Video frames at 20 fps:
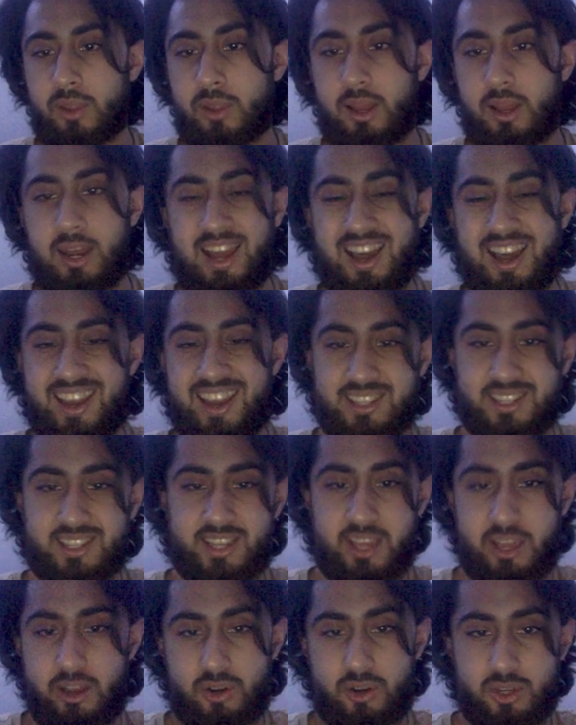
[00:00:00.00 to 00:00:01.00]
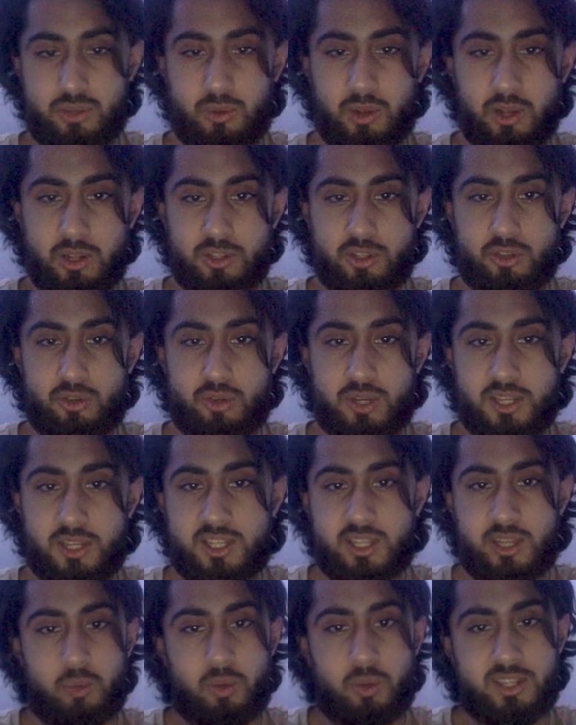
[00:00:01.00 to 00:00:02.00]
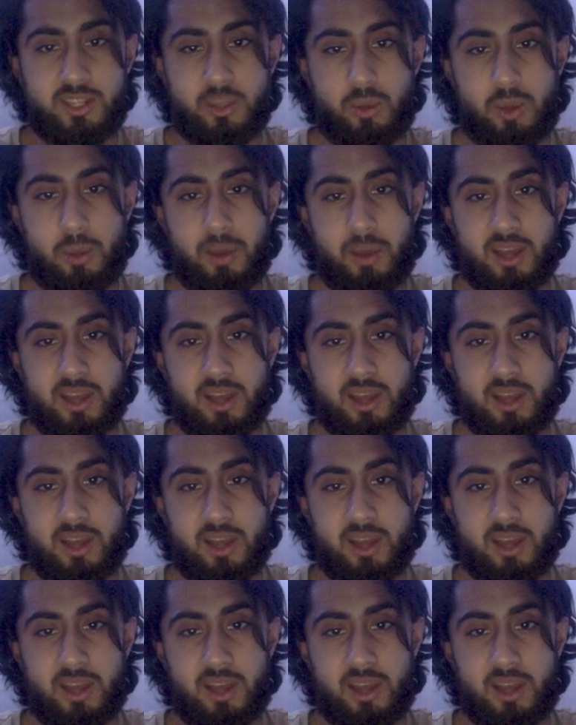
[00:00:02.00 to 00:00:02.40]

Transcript: lines here as well. So you can see once it went